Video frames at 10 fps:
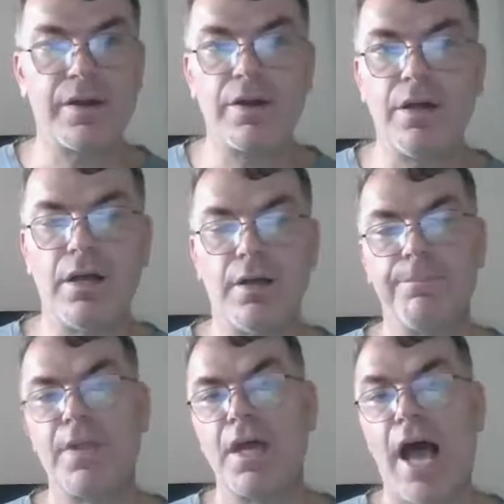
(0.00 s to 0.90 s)
uh,
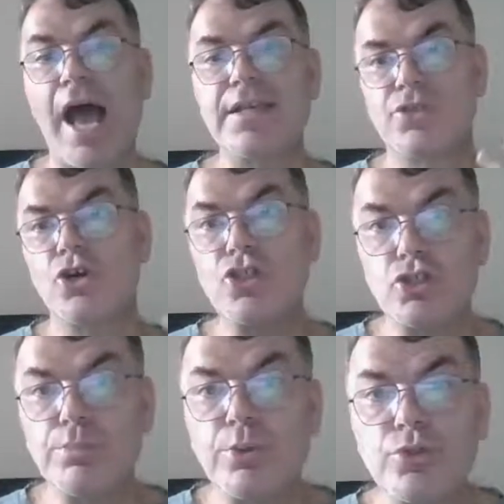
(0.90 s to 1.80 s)
I started to
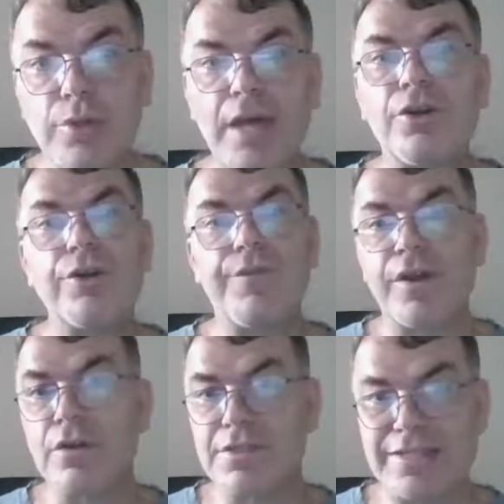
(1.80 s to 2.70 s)
put together
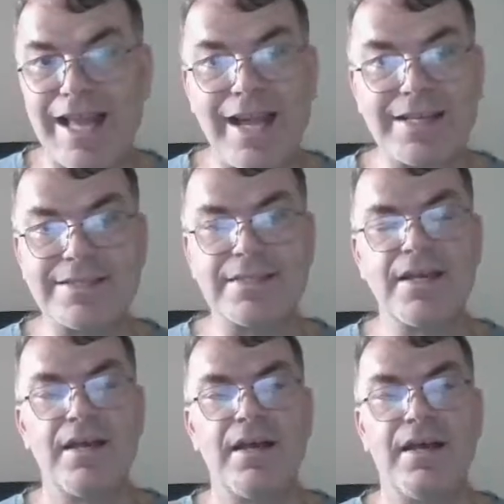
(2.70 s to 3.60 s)
various slides,
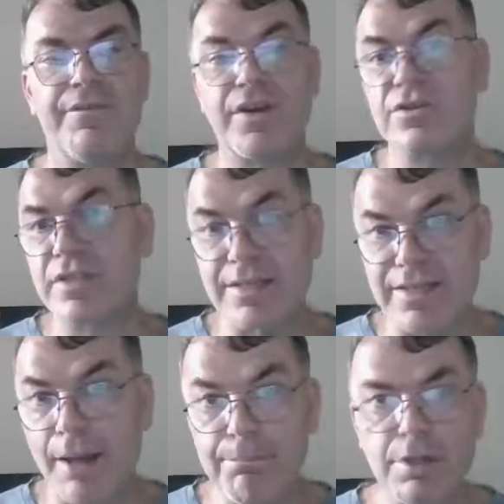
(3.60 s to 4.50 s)
uh, various
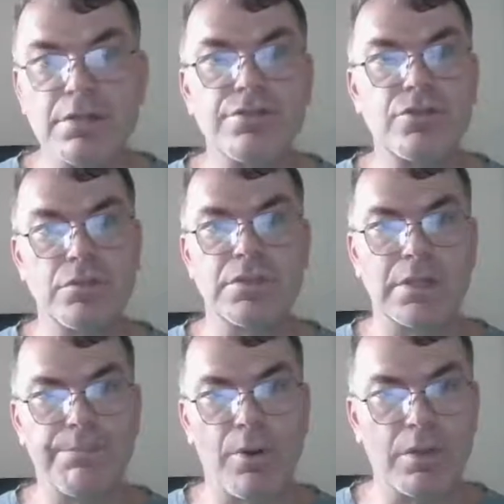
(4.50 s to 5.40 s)
examples using
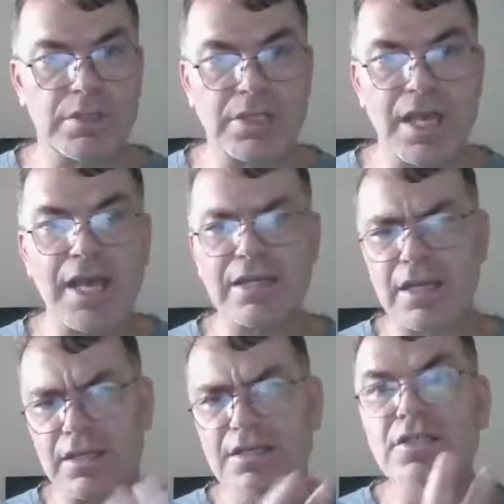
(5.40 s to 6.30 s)
Perl TK.
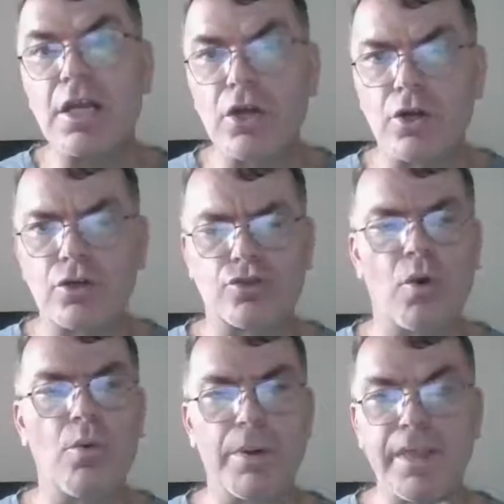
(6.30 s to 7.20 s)
And it's going to grow,
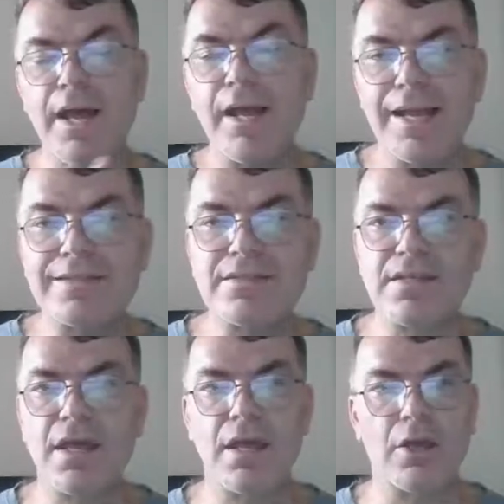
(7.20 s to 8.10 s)
but let's
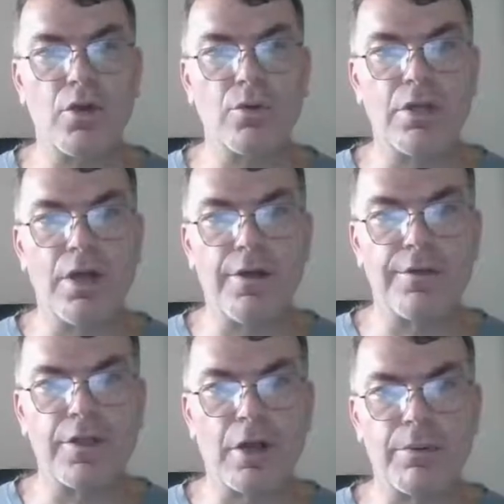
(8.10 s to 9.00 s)
uh, go the,
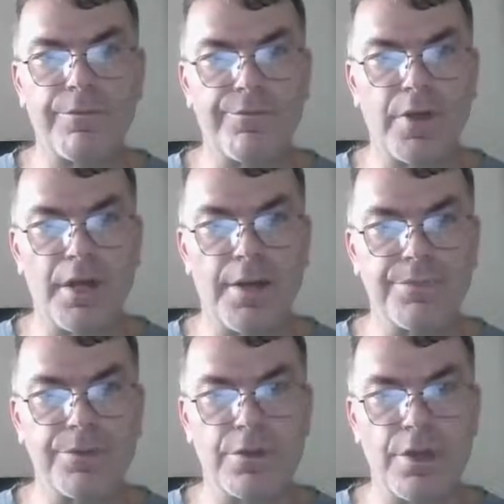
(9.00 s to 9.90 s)
the couple of,
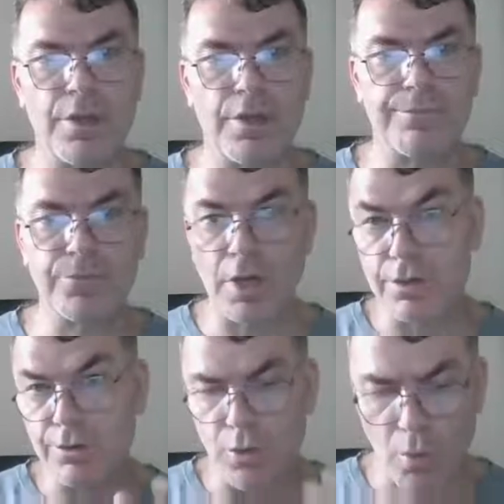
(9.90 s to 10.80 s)
the,
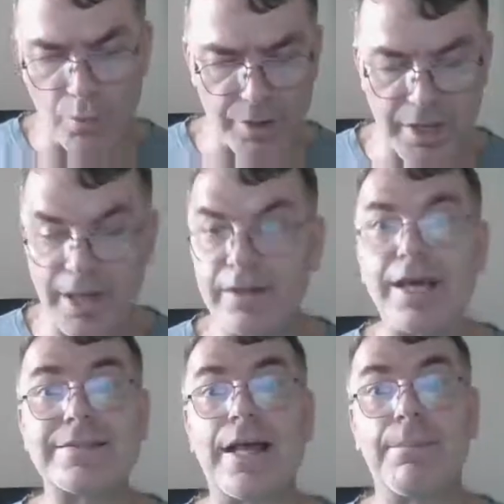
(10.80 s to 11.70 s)
go over the, the
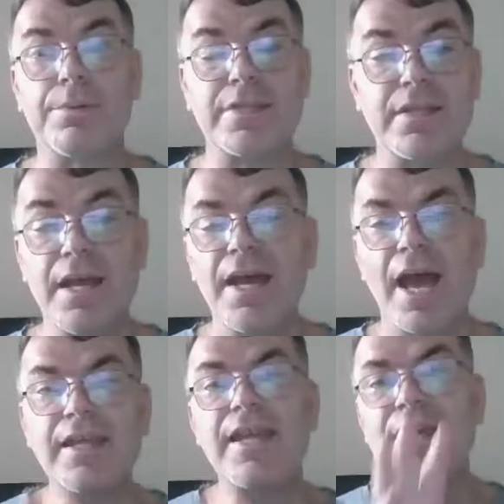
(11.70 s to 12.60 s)
examples. And, and
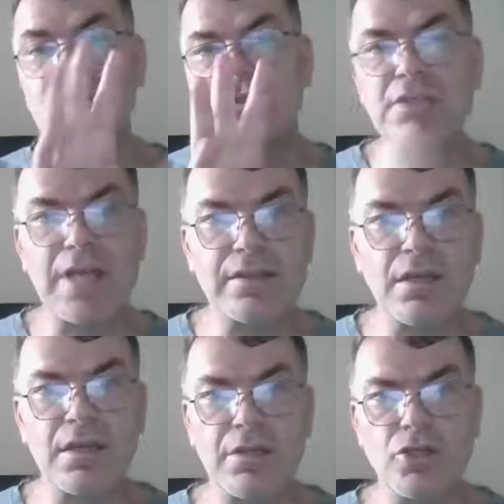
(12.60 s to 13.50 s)
in case you didn't get
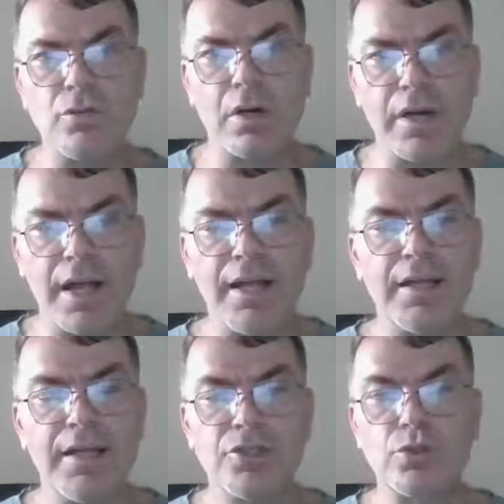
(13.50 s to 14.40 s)
the, the URL,
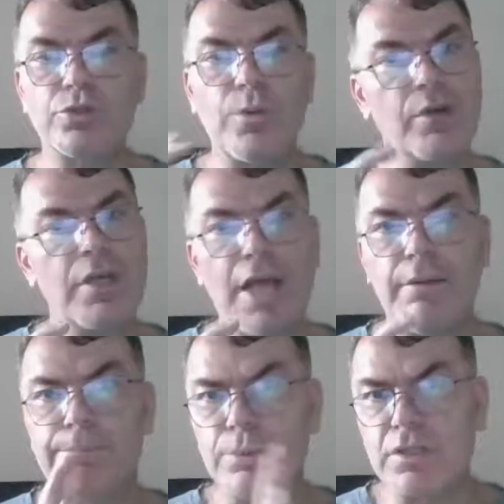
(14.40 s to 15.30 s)
don't worry, I'll
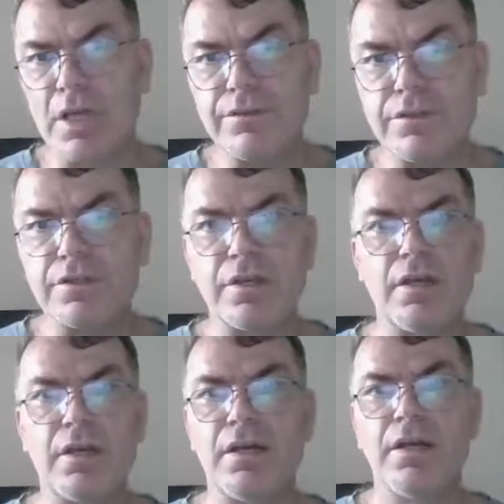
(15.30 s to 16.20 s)
put it under
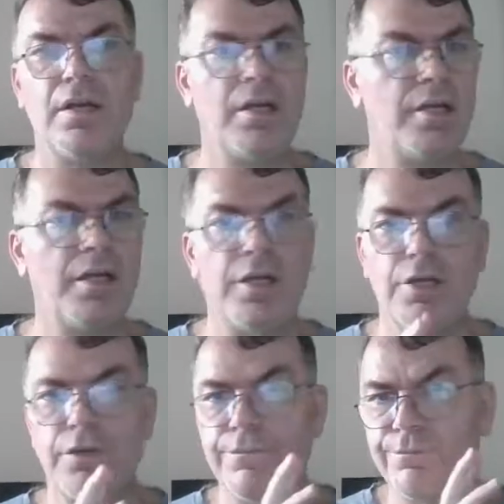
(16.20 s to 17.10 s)
the uh,
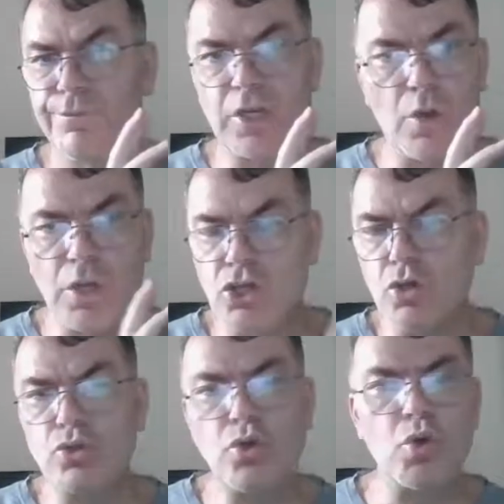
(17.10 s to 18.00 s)
video in
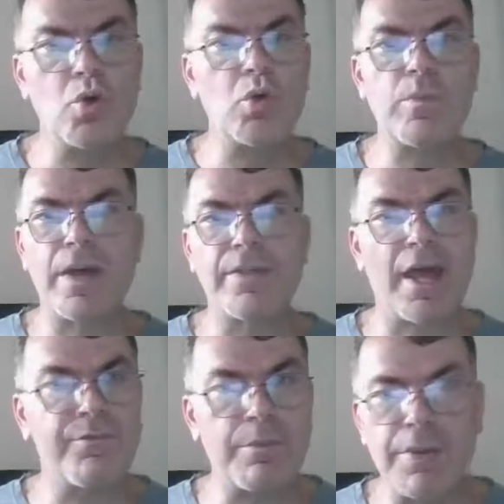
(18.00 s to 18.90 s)
YouTube and
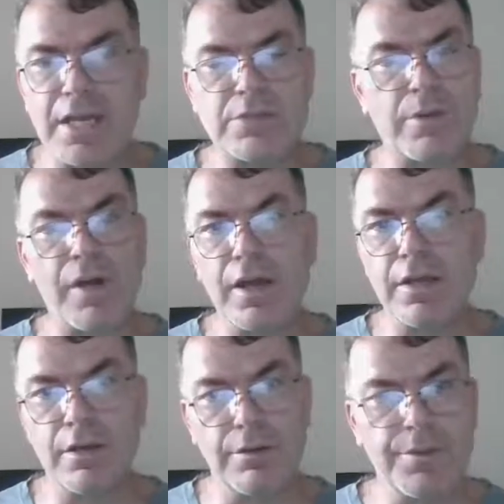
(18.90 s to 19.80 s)
every place where I
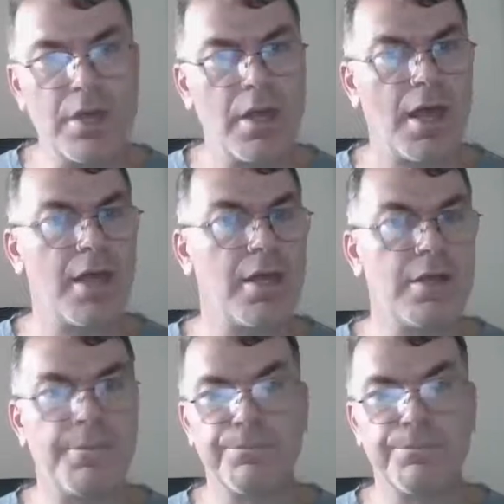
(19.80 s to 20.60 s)
uh, I um,